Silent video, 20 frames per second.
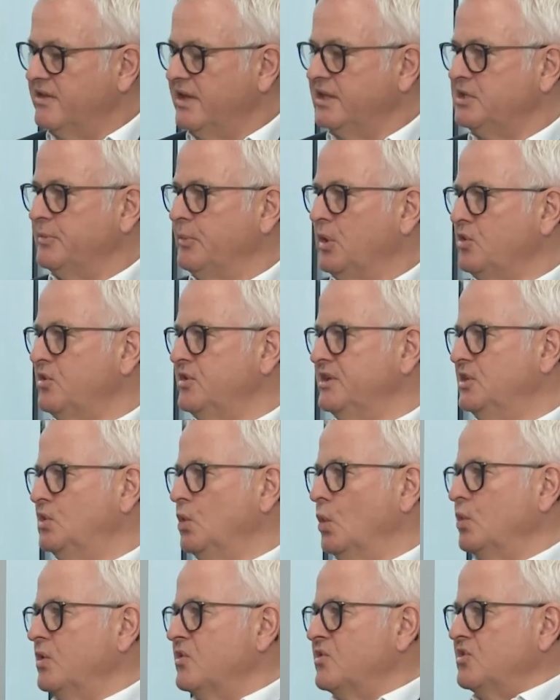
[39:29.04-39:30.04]
HMRC
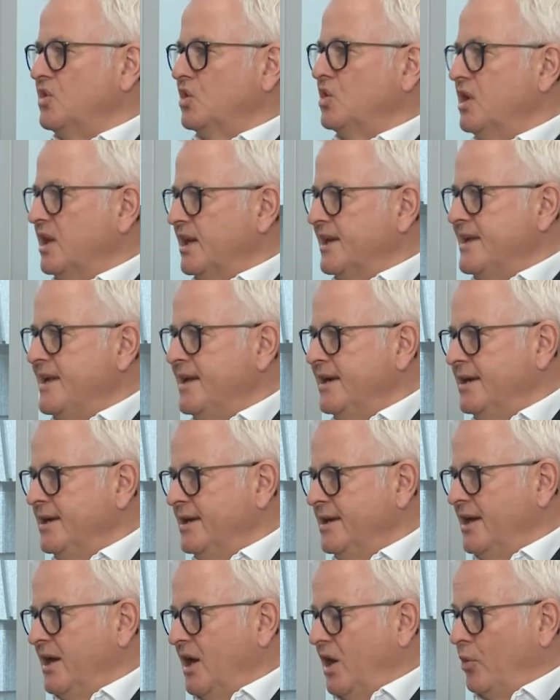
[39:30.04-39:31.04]
don't suddenly
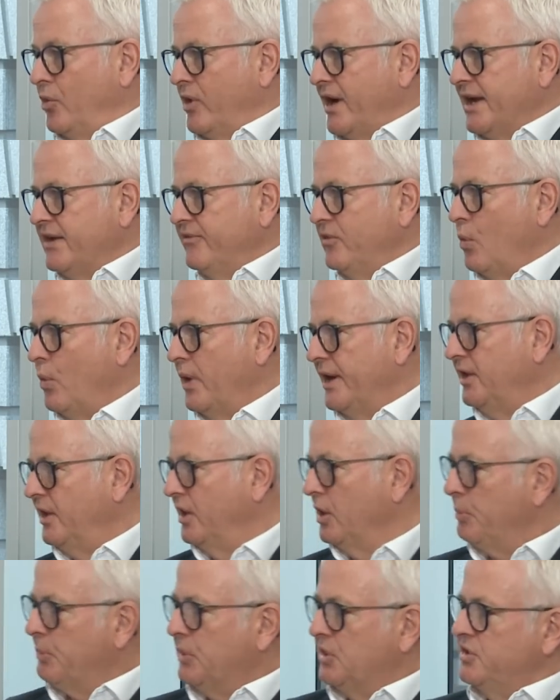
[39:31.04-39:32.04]
arrive at winding
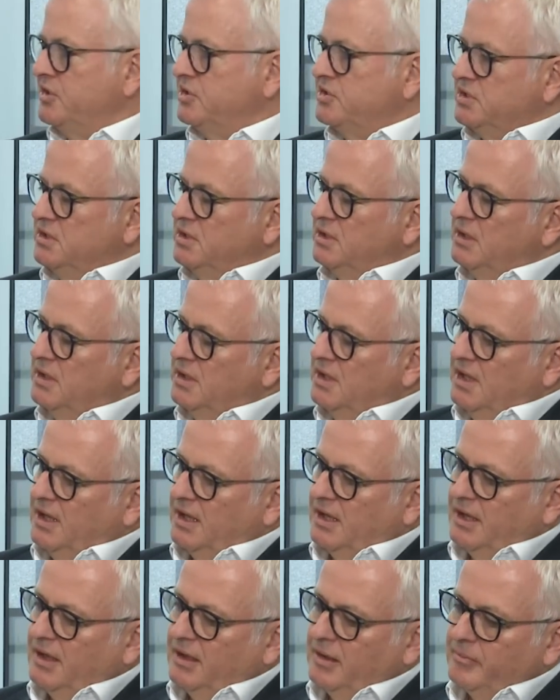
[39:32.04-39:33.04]
up petition
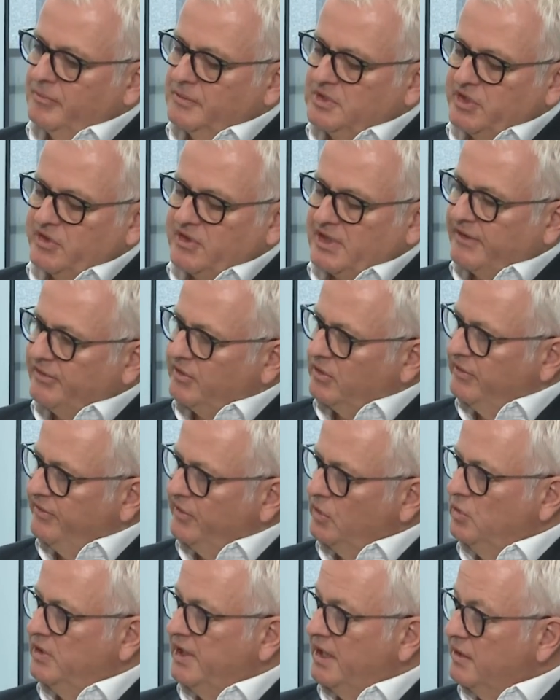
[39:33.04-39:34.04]
just after a
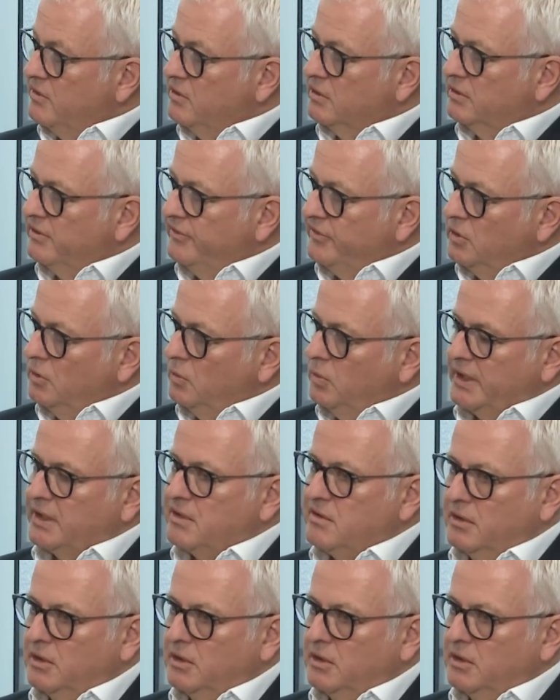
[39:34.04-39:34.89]
few days or a few weeks.